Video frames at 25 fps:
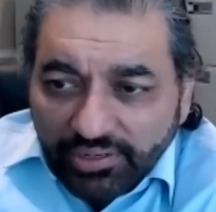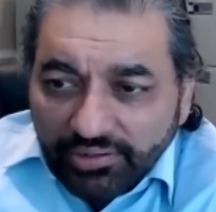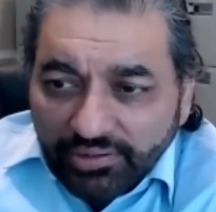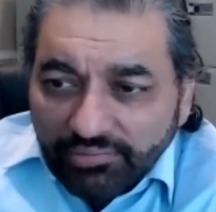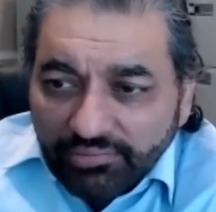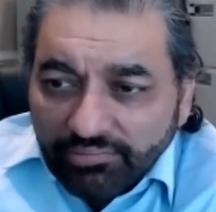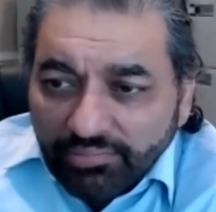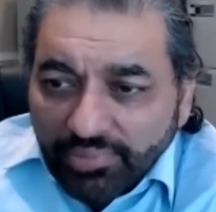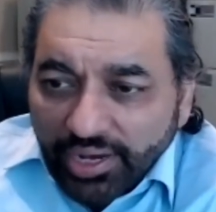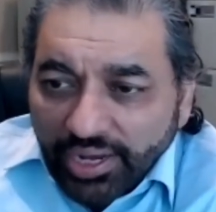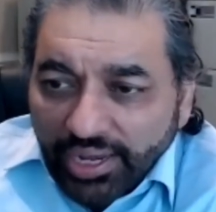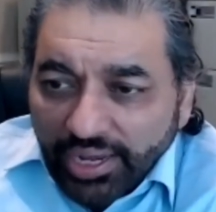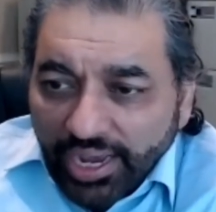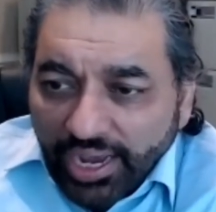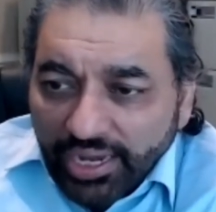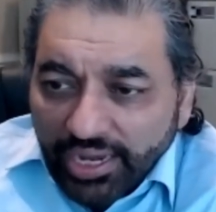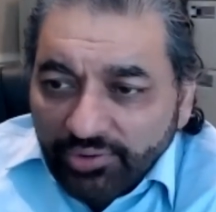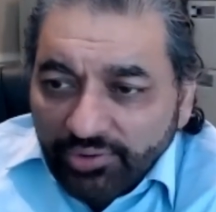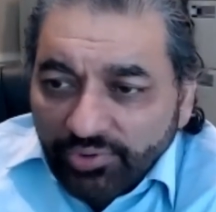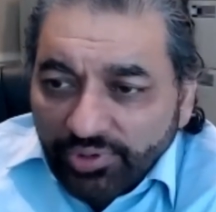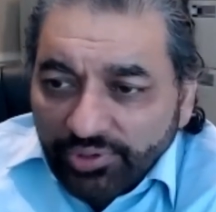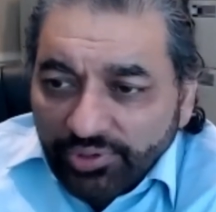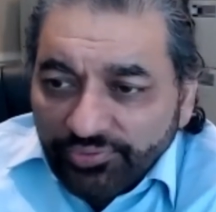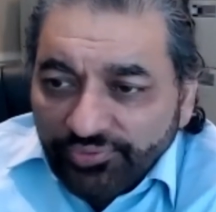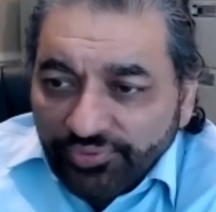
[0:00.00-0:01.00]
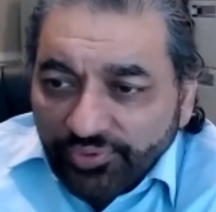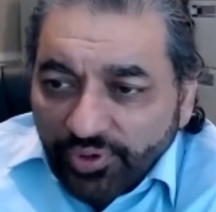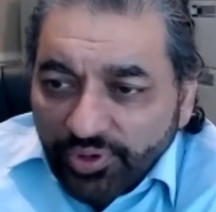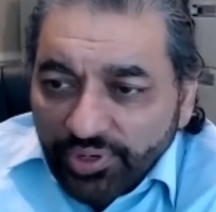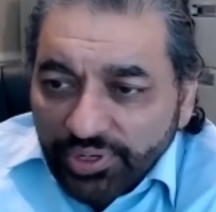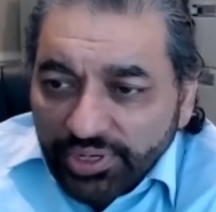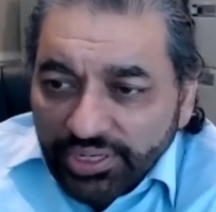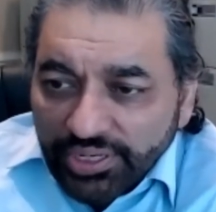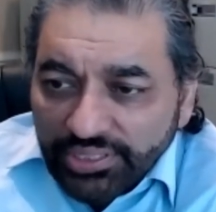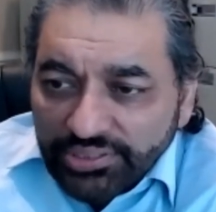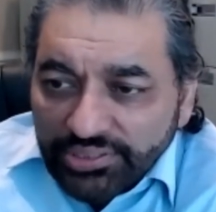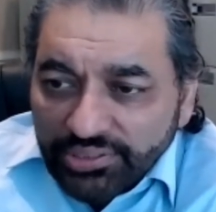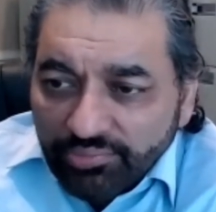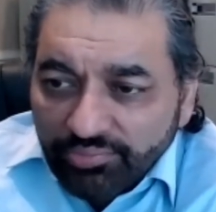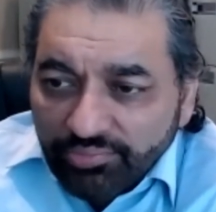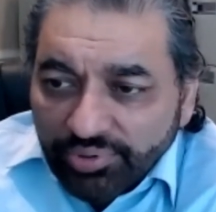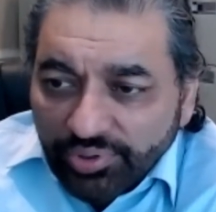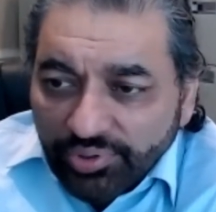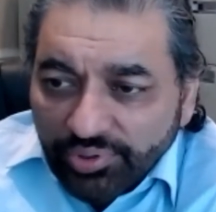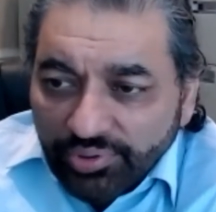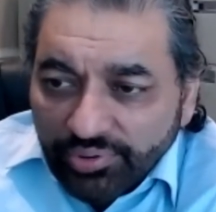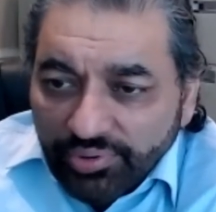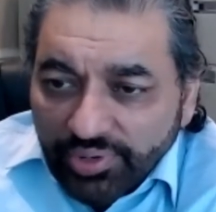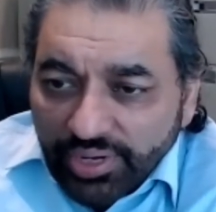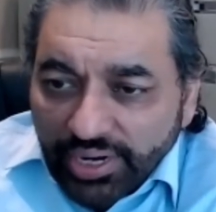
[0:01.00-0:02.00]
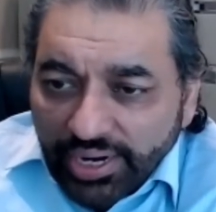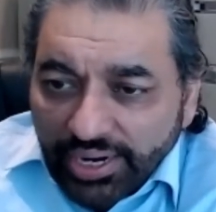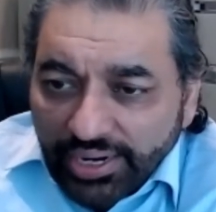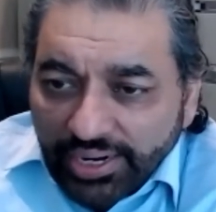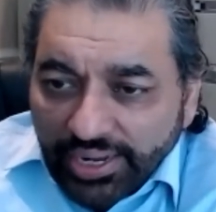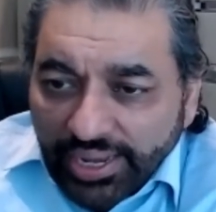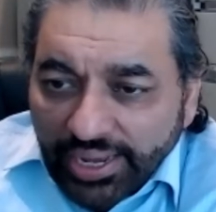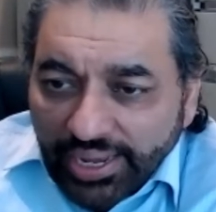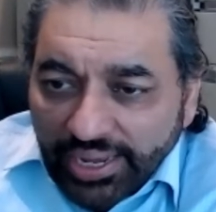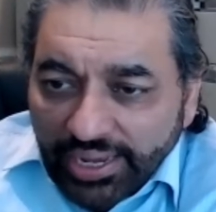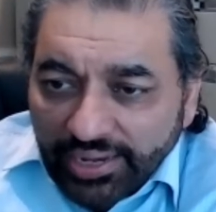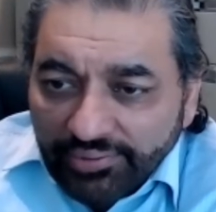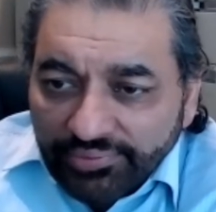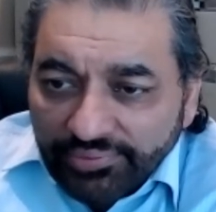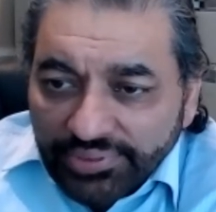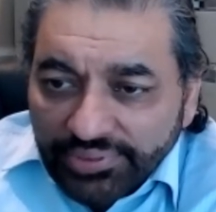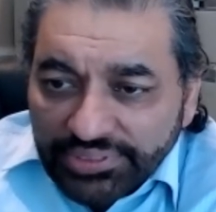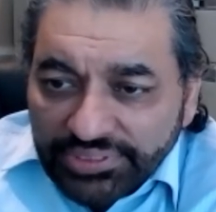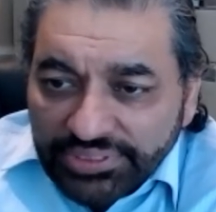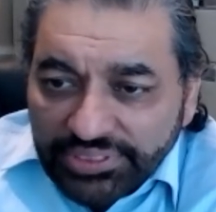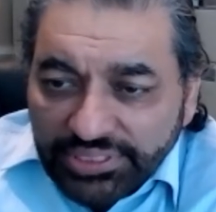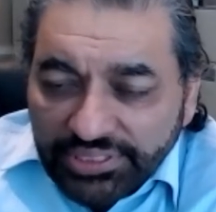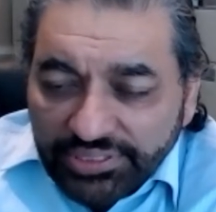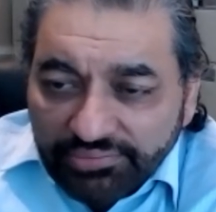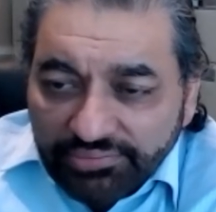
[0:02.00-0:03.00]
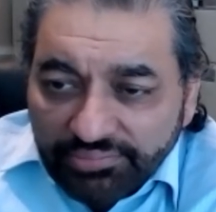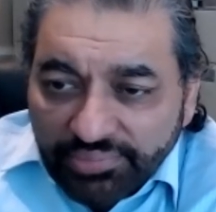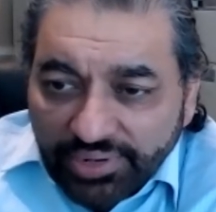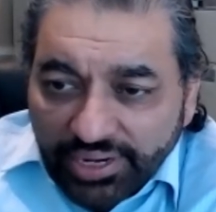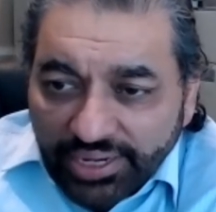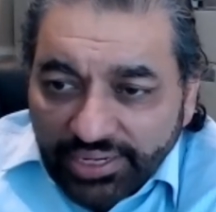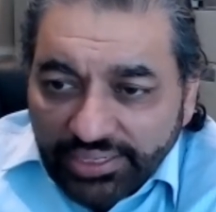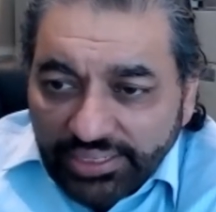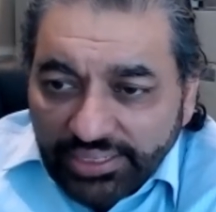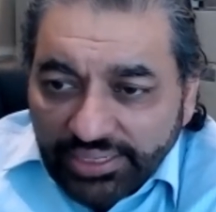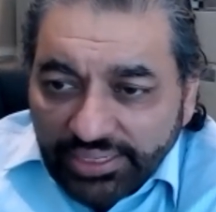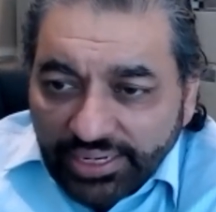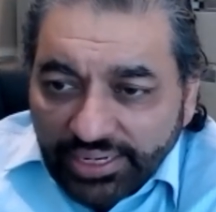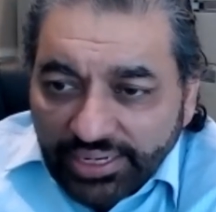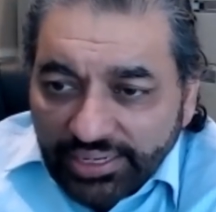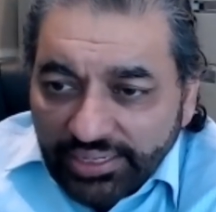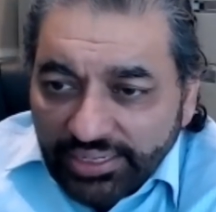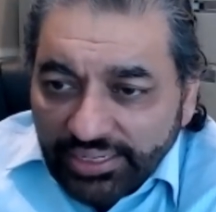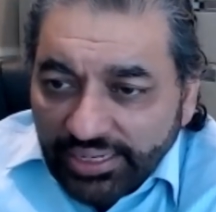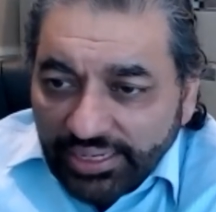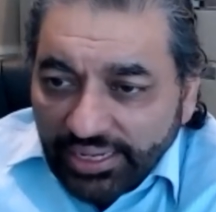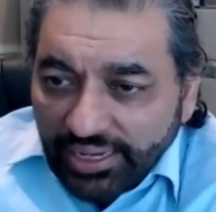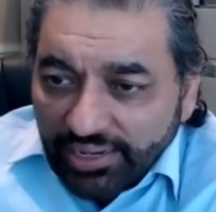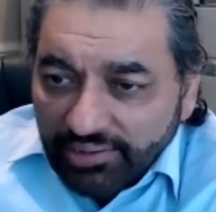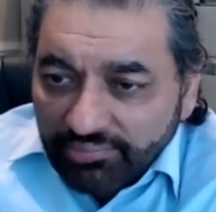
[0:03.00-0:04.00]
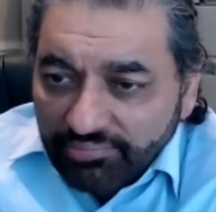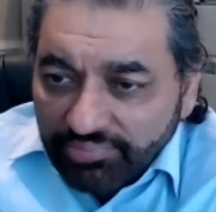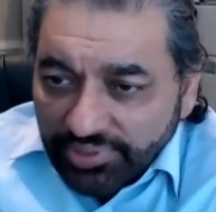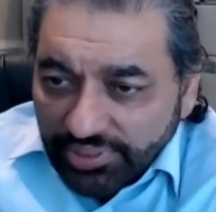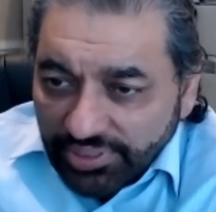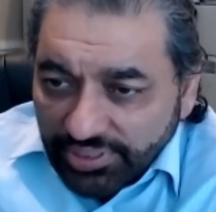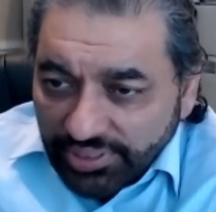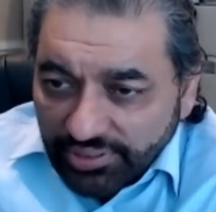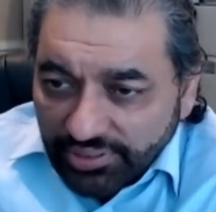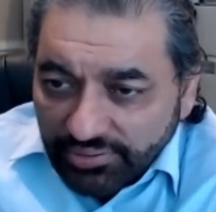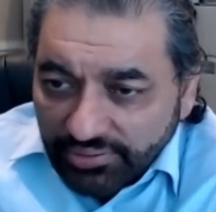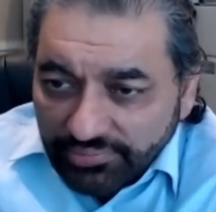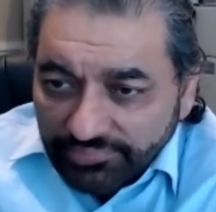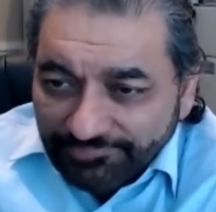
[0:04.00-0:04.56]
My I-140 is approved and I have received my EAD AP.